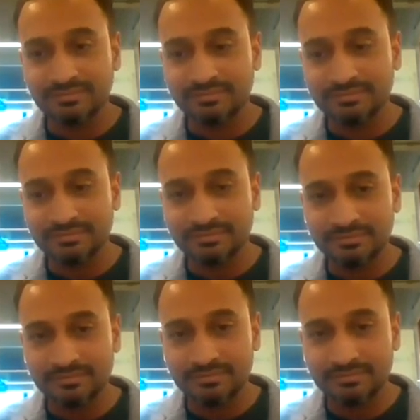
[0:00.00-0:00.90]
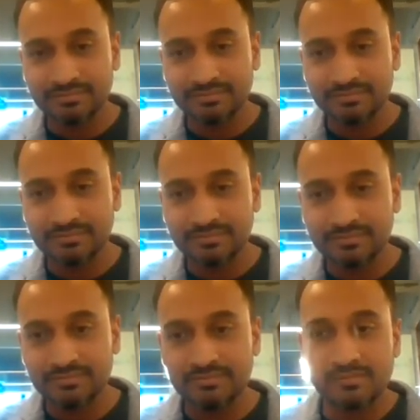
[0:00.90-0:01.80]

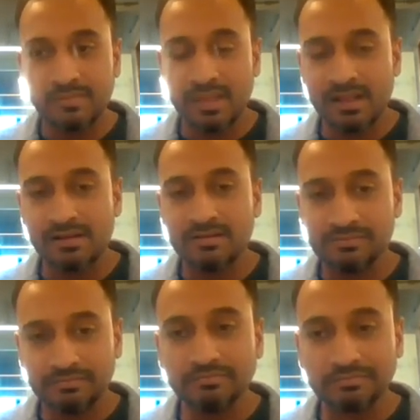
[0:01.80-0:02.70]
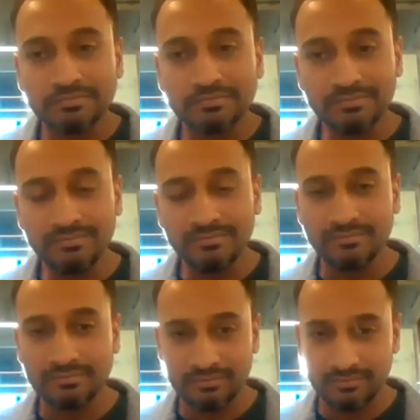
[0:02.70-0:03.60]

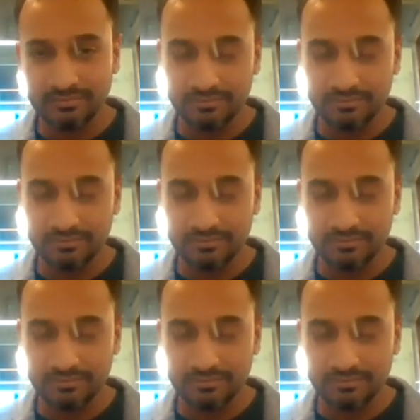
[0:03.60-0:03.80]
This person isn't speaking.